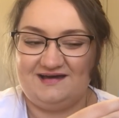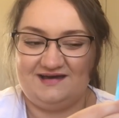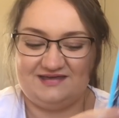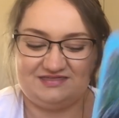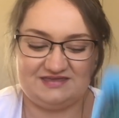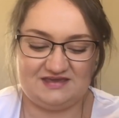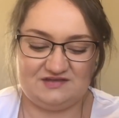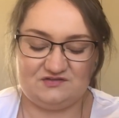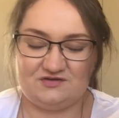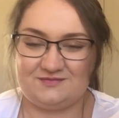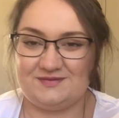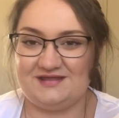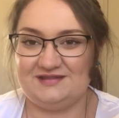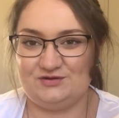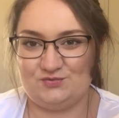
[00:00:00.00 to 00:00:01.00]
I think it took
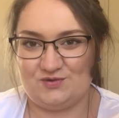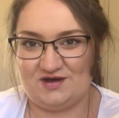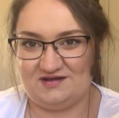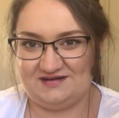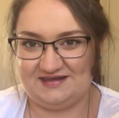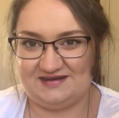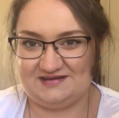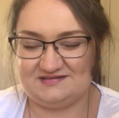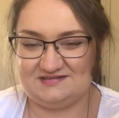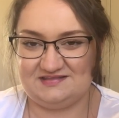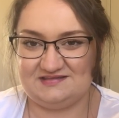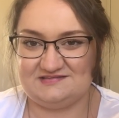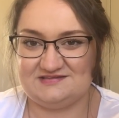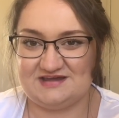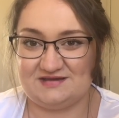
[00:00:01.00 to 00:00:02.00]
me a little while to get into
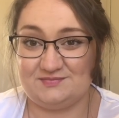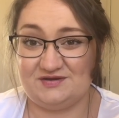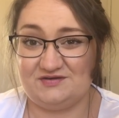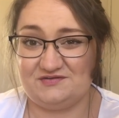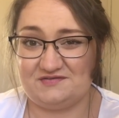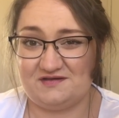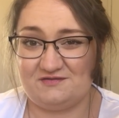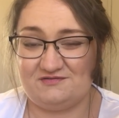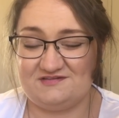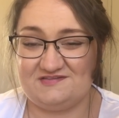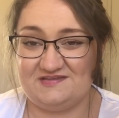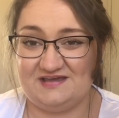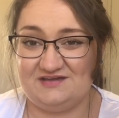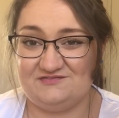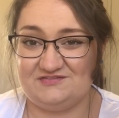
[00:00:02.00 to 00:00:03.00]
this deck because I
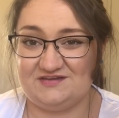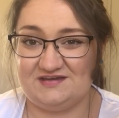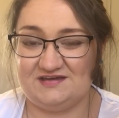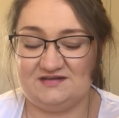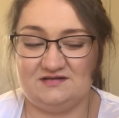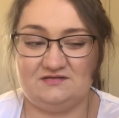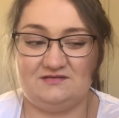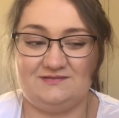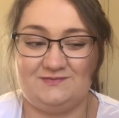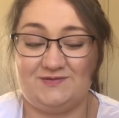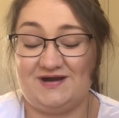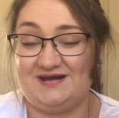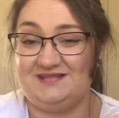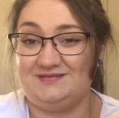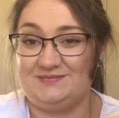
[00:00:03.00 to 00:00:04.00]
received it
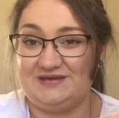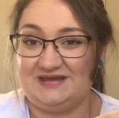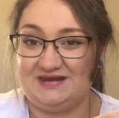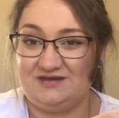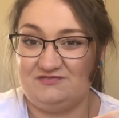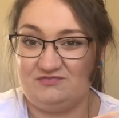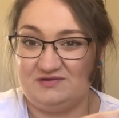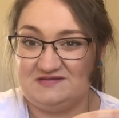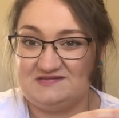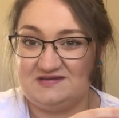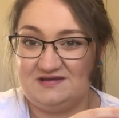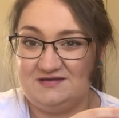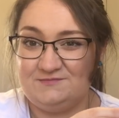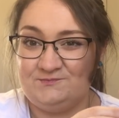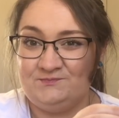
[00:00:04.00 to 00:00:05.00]
right at the beginning of
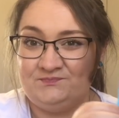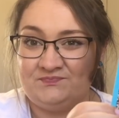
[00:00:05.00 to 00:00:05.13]
winter,